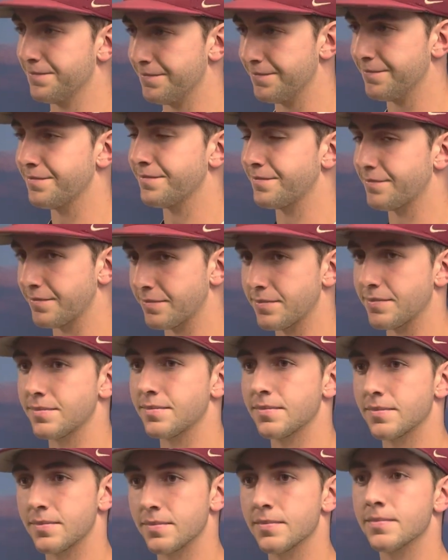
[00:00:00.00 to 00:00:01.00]
In that fifth
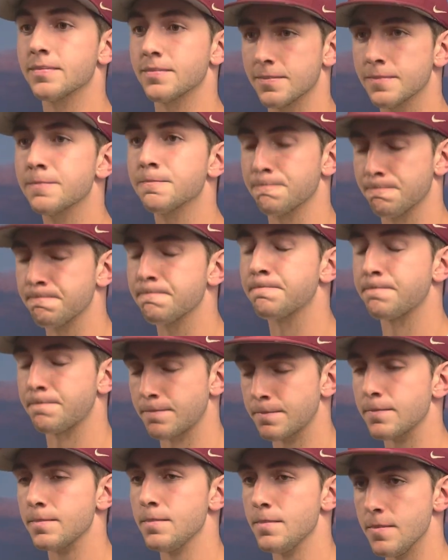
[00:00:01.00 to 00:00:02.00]
inning, you got a couple of walks
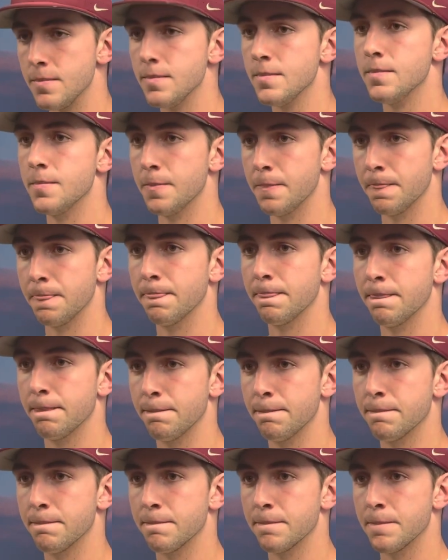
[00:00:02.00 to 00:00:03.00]
on. What did you just
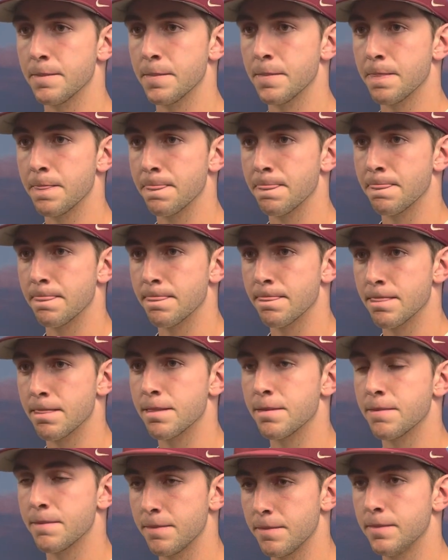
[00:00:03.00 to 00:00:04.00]
say to yourself? What,
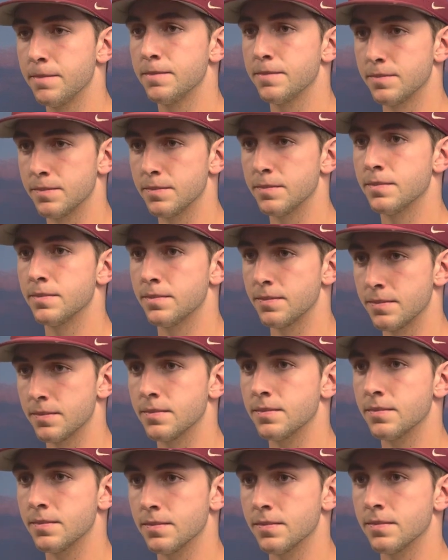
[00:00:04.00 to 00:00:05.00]
did someone say anything to you to, you
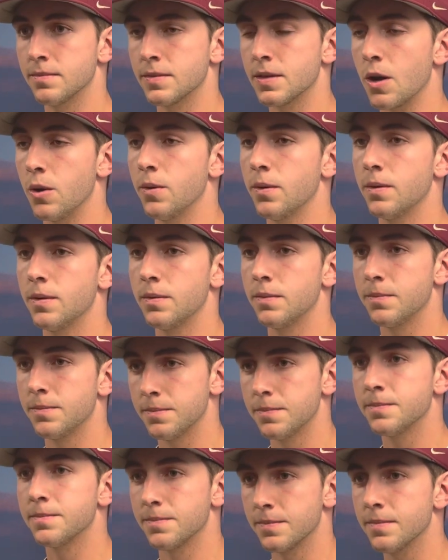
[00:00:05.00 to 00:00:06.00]
know, help you work out
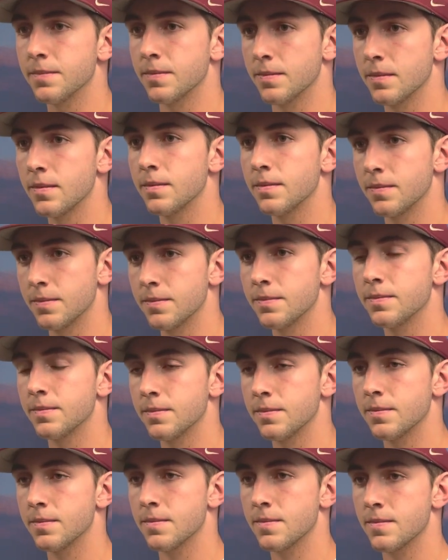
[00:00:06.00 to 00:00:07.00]
that jam and keep
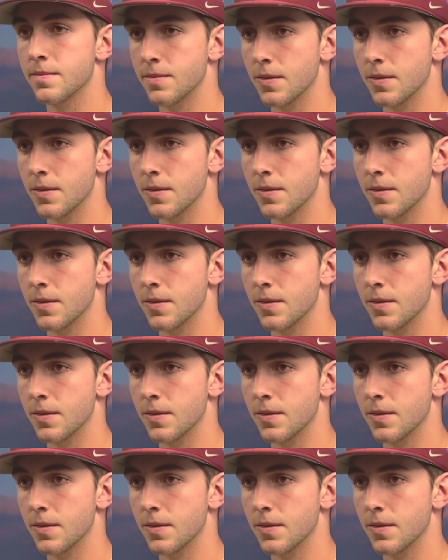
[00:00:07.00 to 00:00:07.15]
going?